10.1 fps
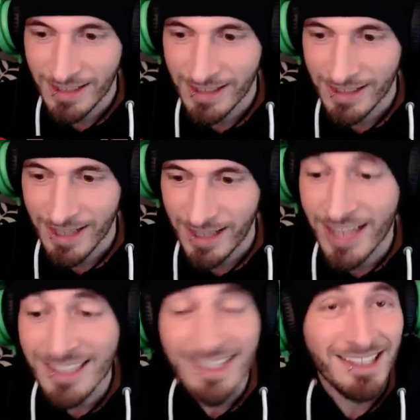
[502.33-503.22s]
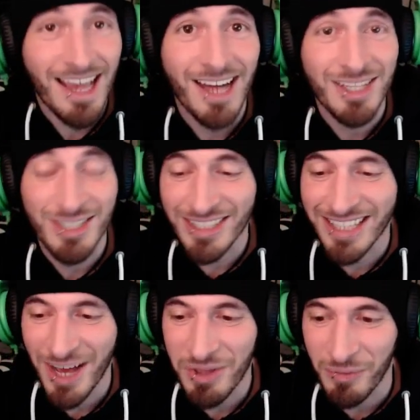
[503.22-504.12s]
I think that's actually how
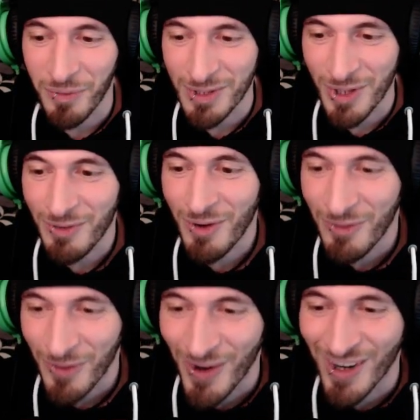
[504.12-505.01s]
the voiceover